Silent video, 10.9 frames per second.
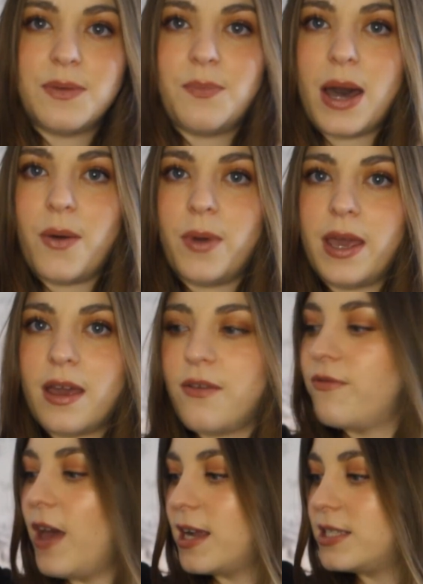the batwing
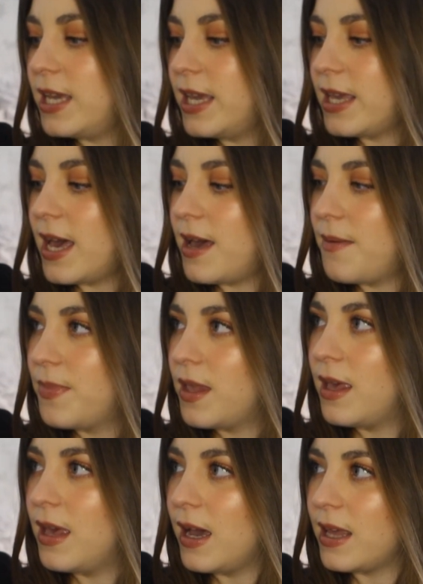effect here.
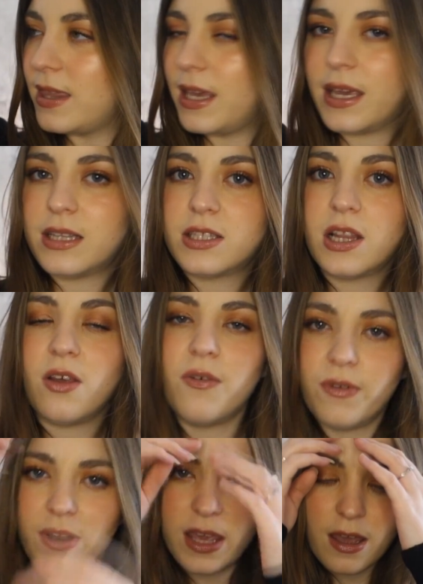I think it's
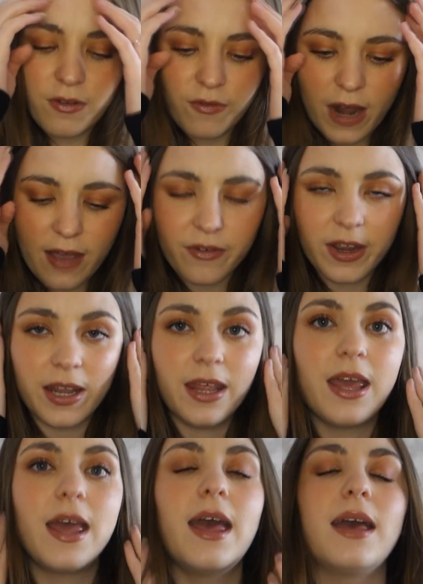lovely and flattering
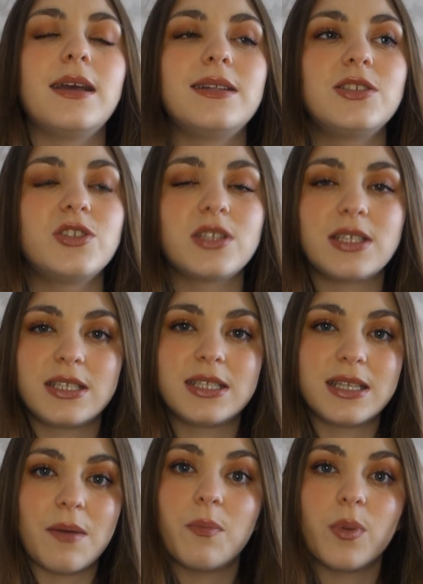and just
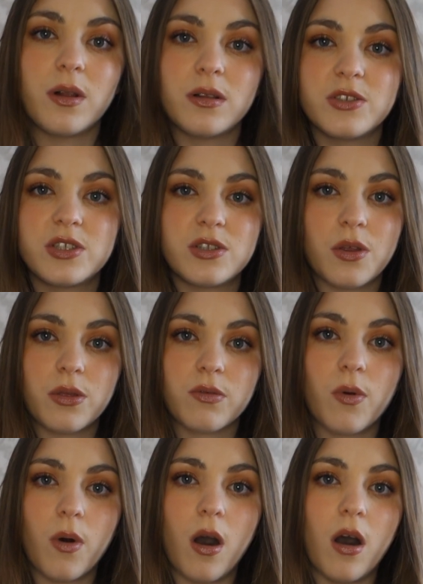simple, just to
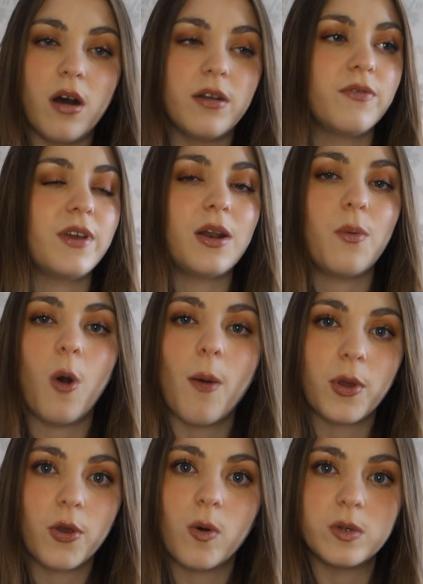throw it on, feel
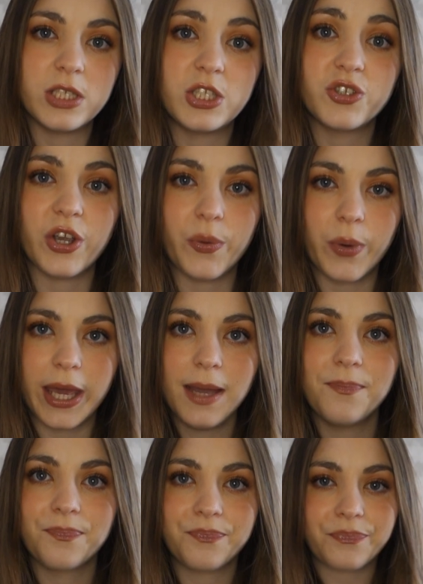warm and cozy straight away.
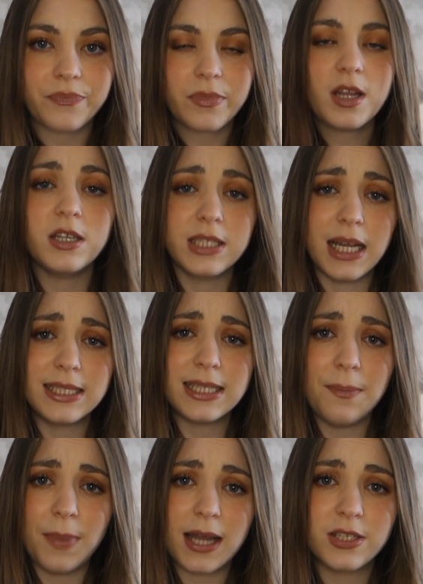So I'll
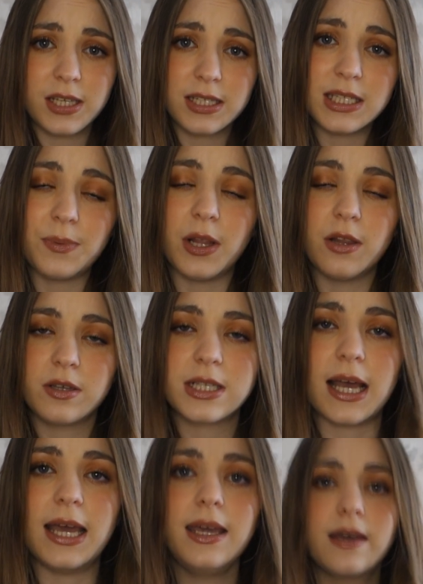step back so you can see what it looks
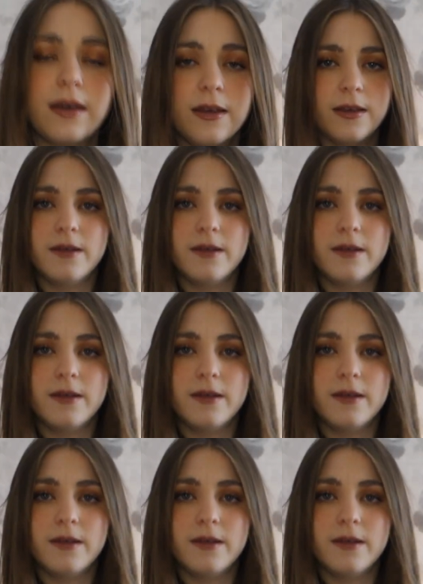like.